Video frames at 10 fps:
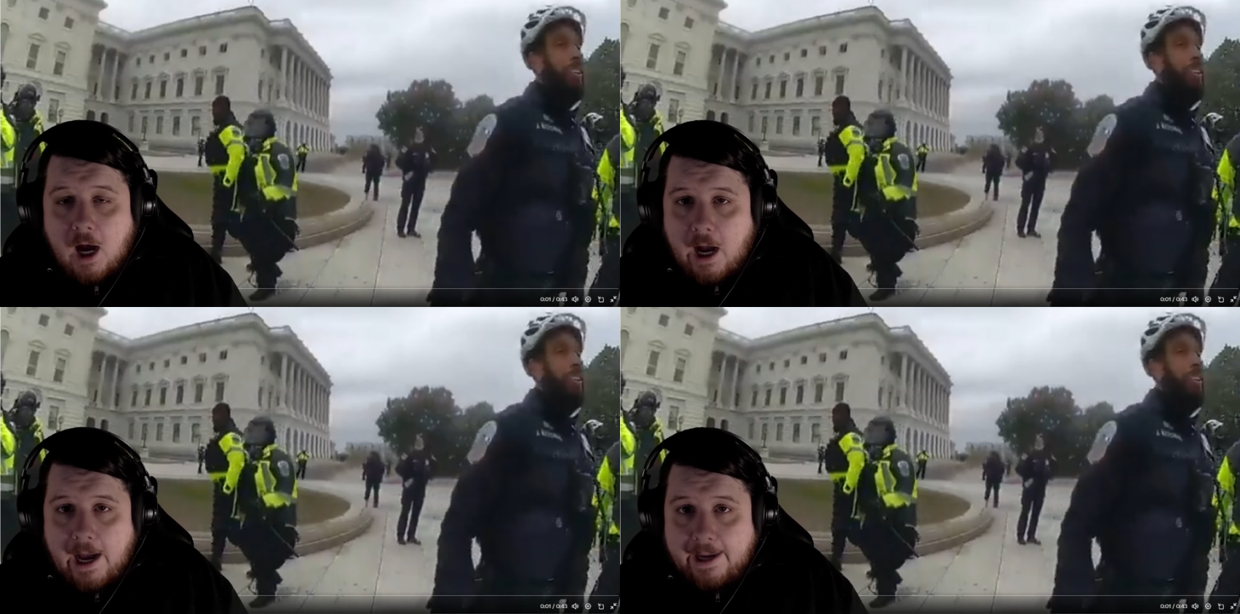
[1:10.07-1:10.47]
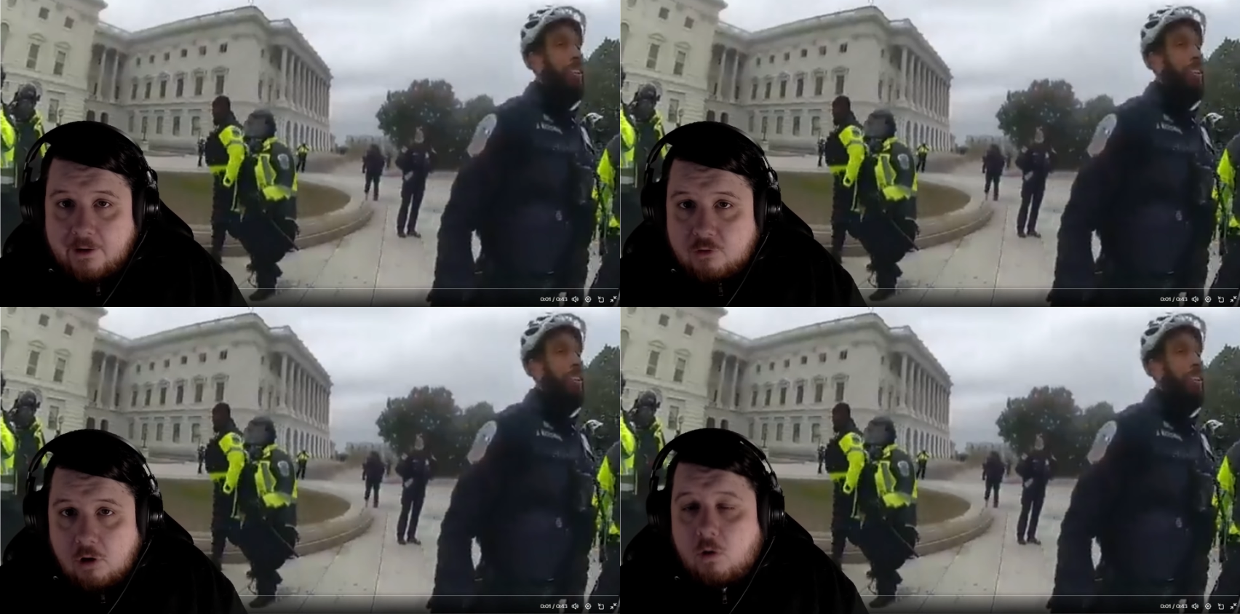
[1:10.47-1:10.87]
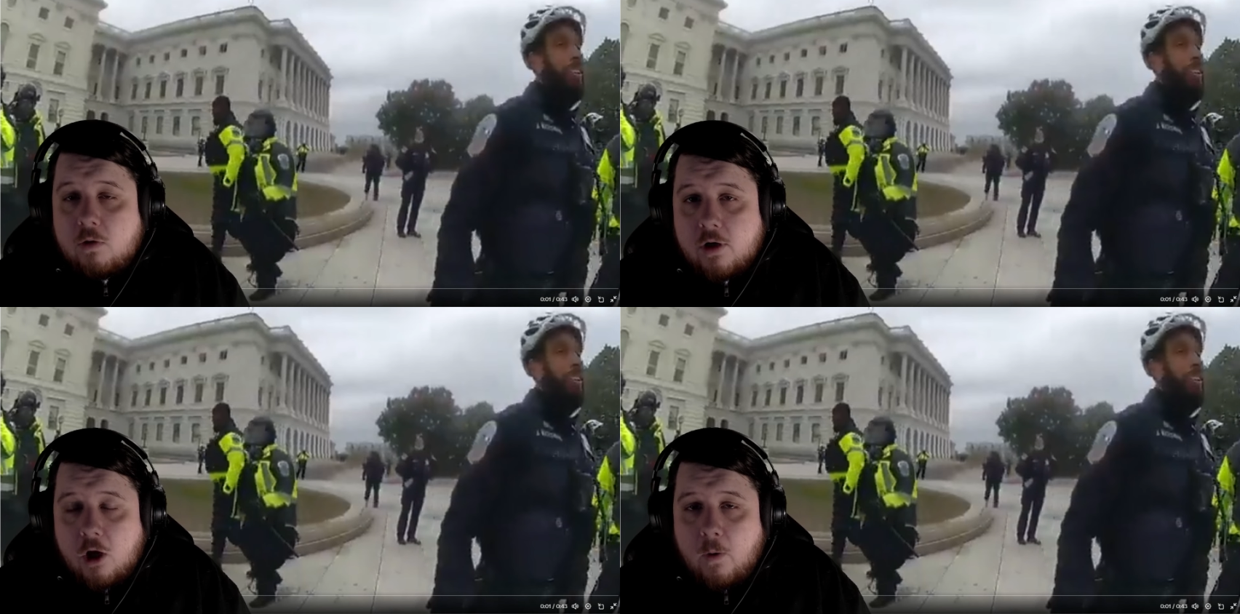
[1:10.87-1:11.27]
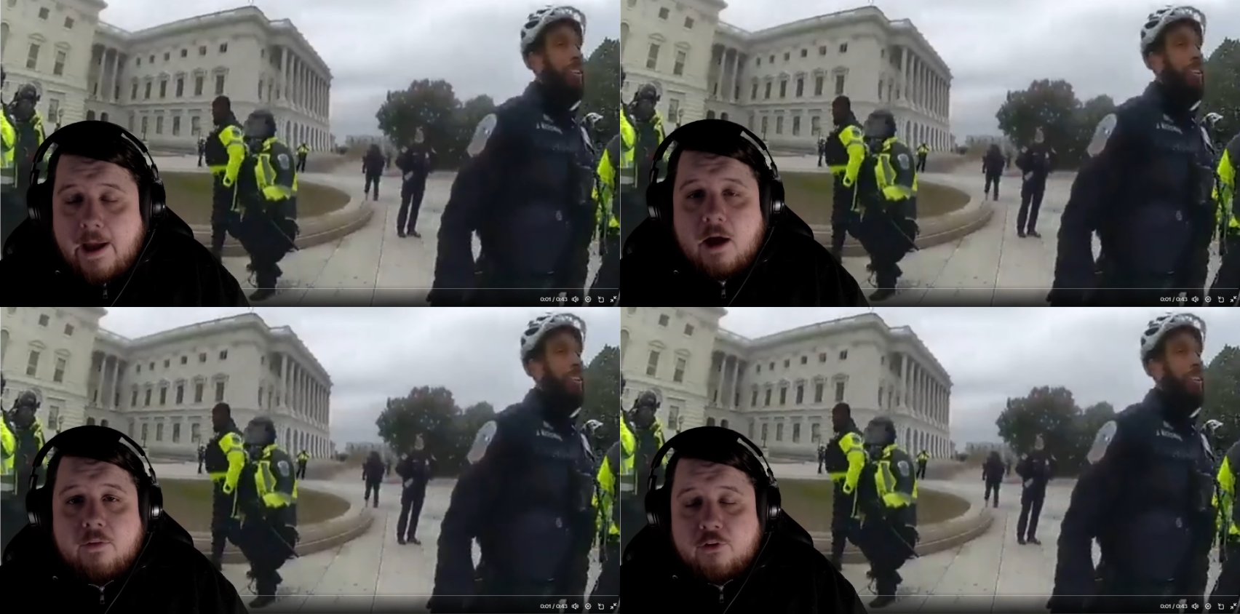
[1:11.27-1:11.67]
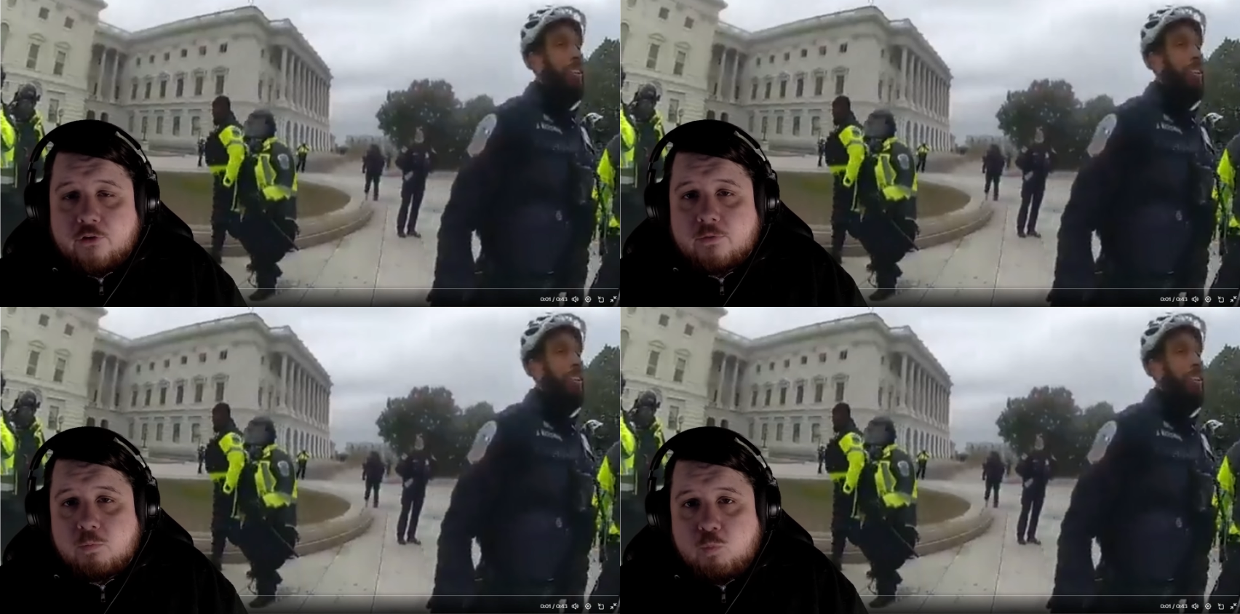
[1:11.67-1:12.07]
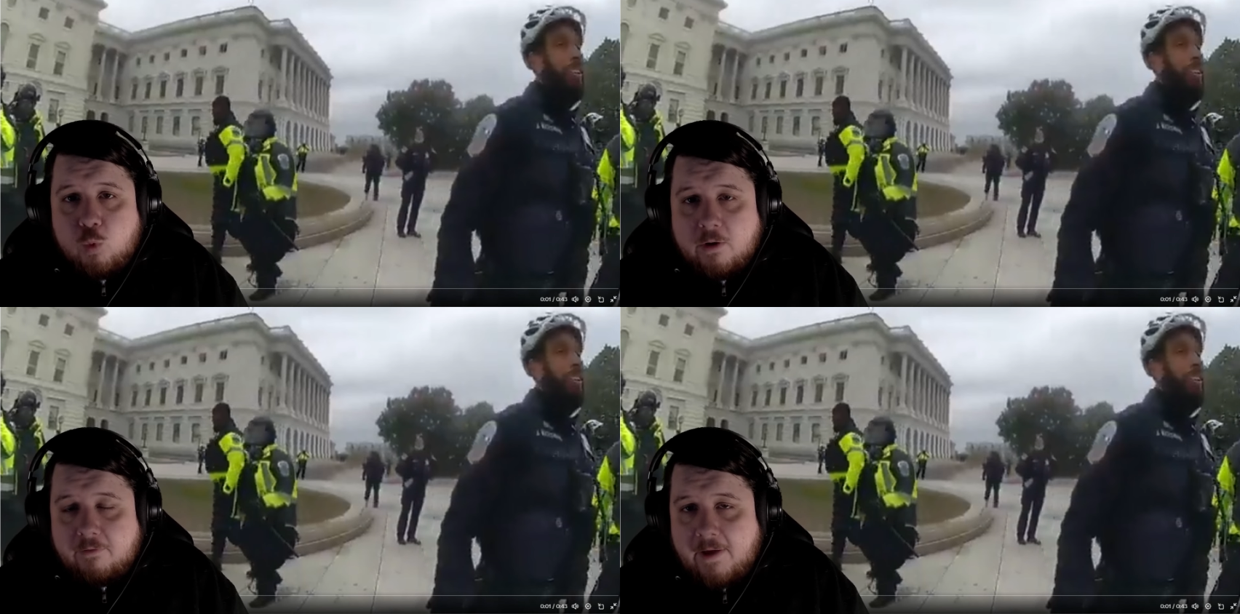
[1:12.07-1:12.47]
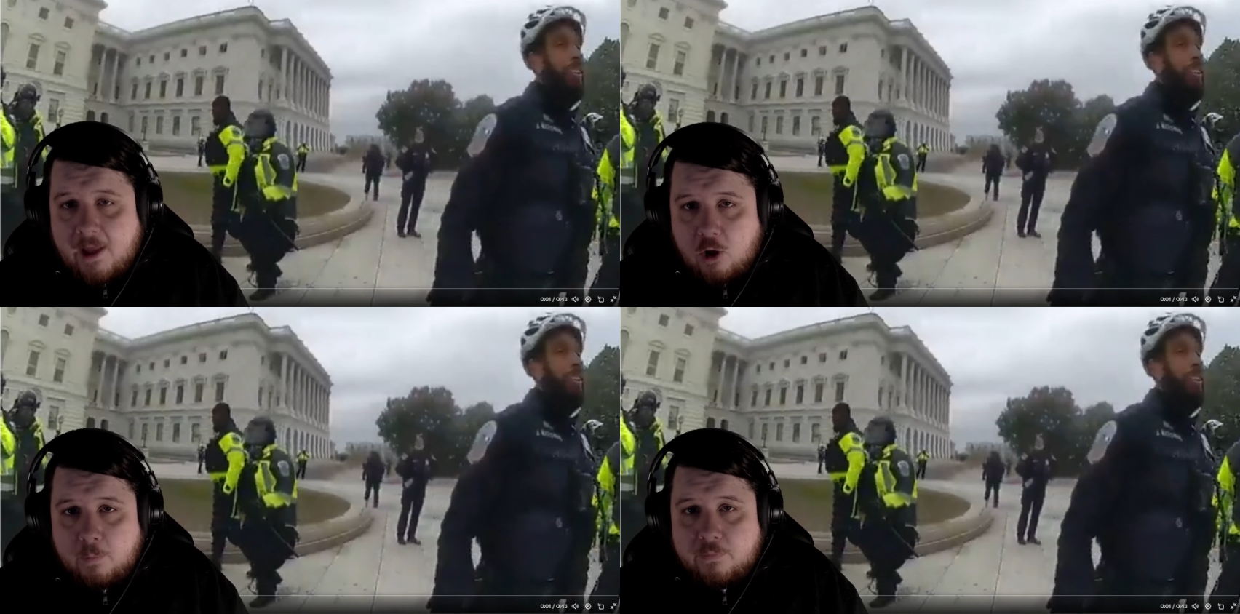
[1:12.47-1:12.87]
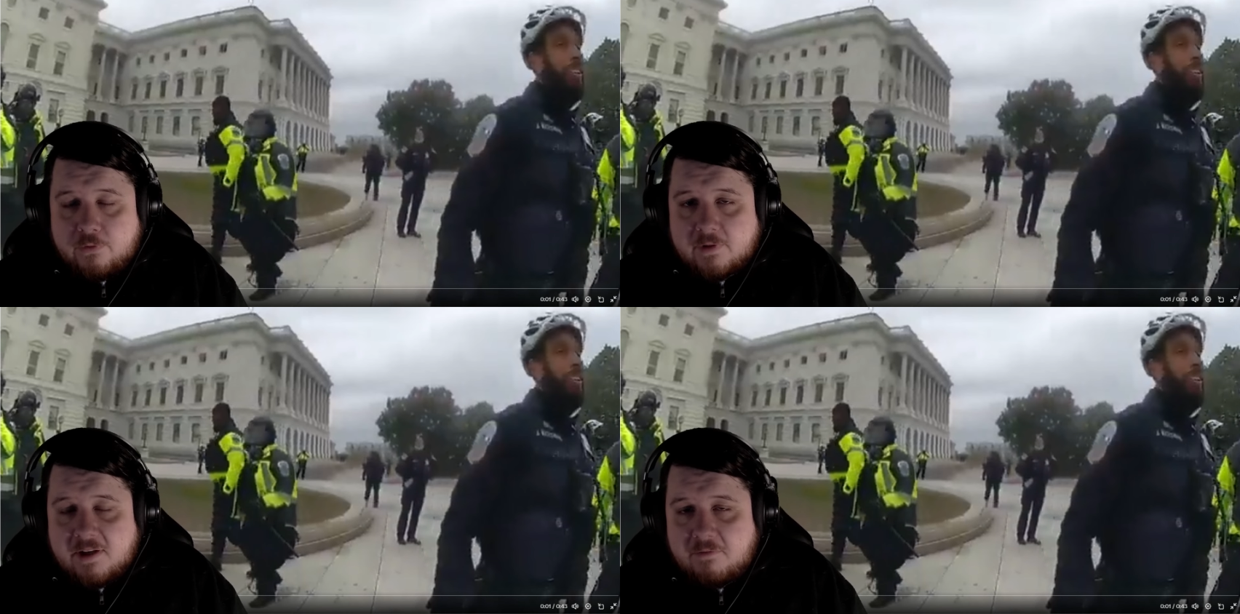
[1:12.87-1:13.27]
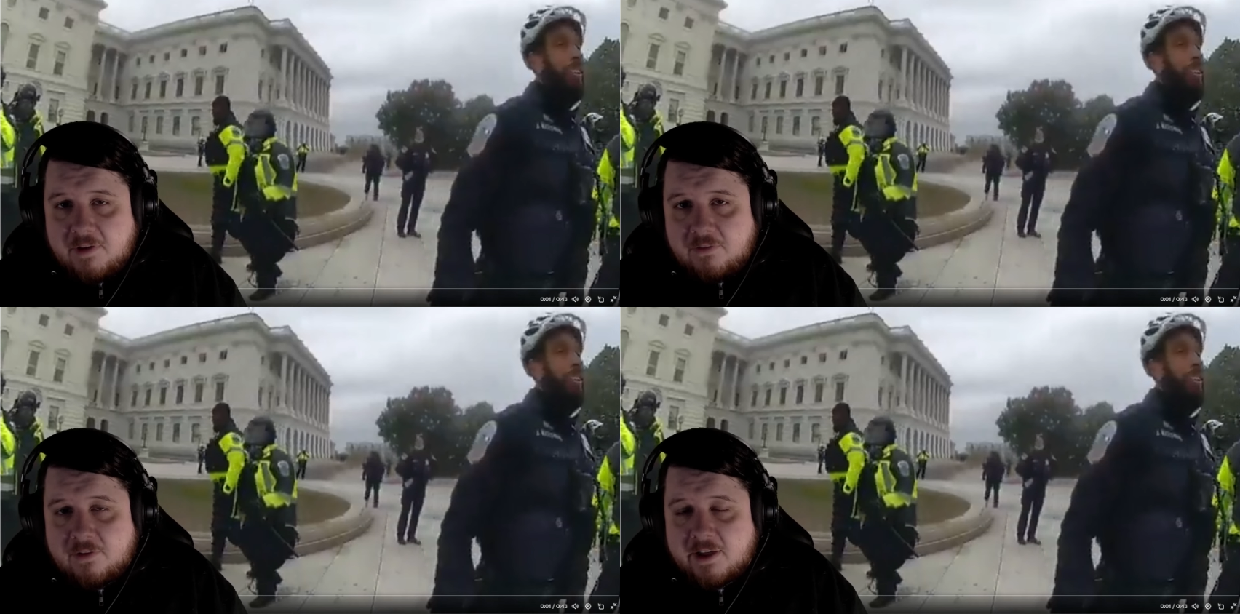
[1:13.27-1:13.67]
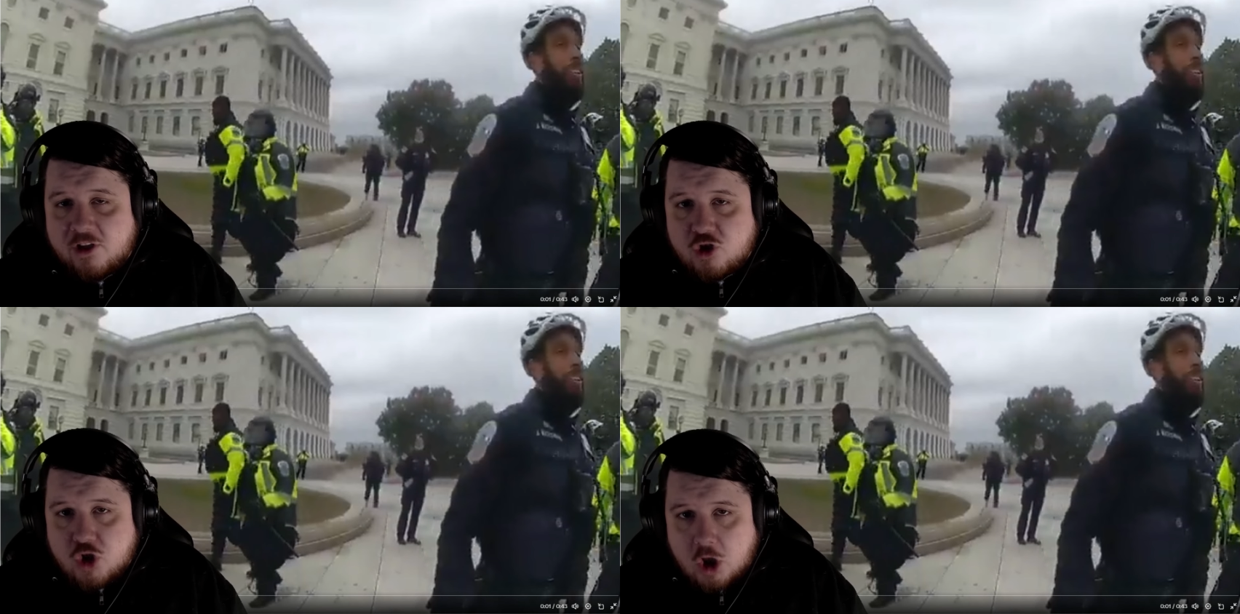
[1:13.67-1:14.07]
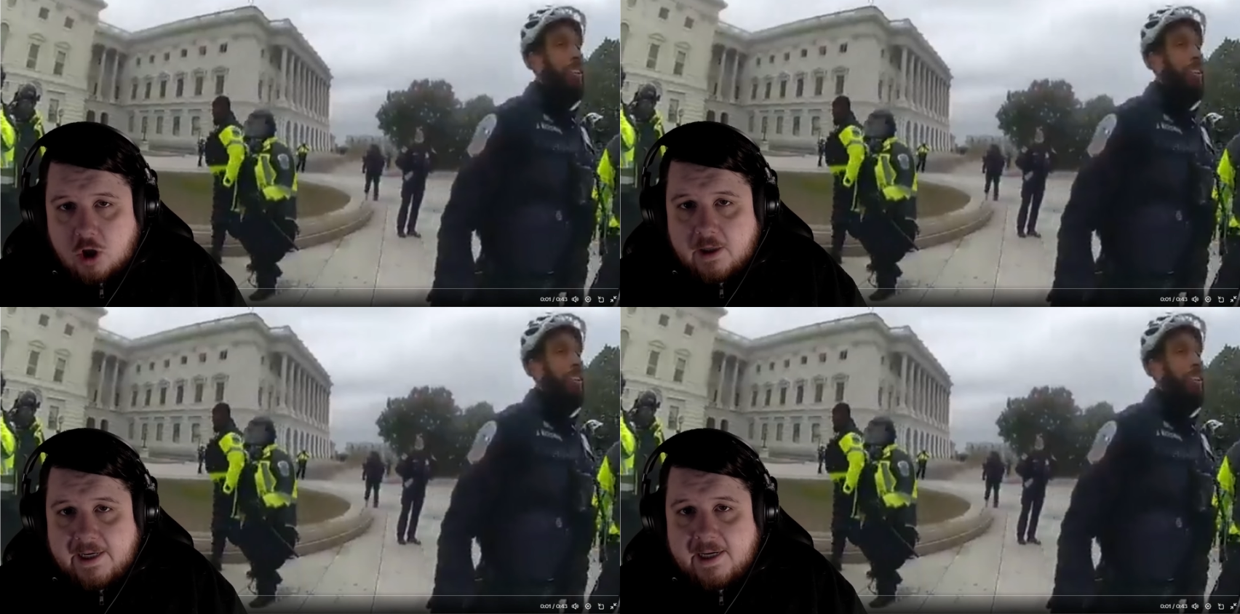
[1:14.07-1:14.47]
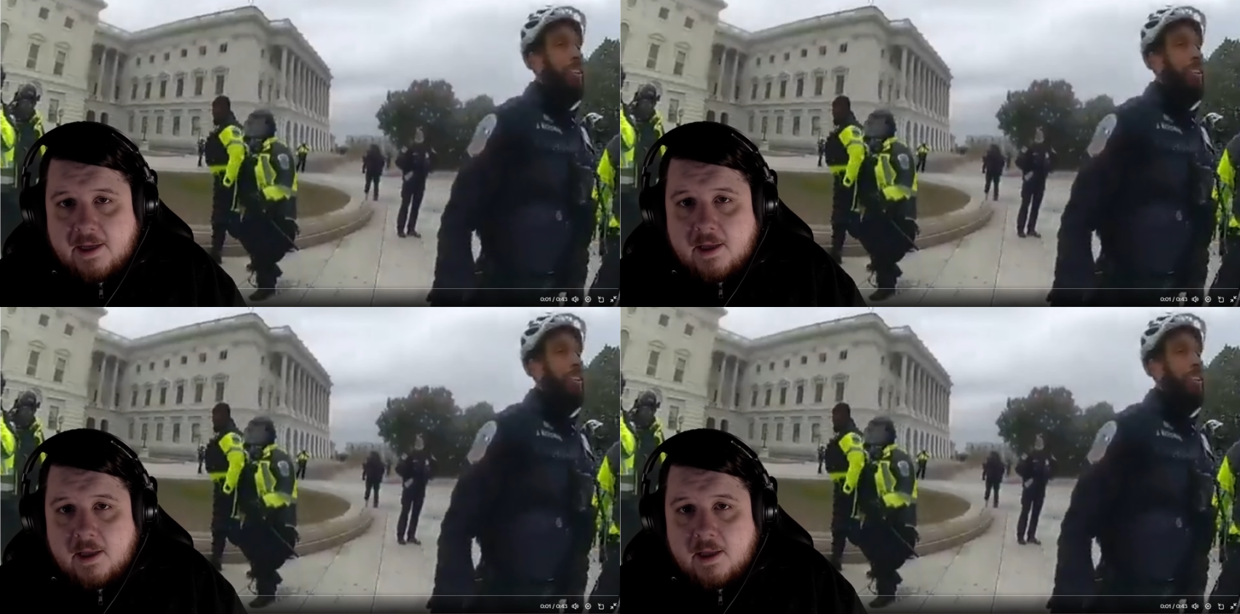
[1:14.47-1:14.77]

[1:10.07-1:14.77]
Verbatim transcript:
Speaker 1: I don't know how this would have helped convincing a jury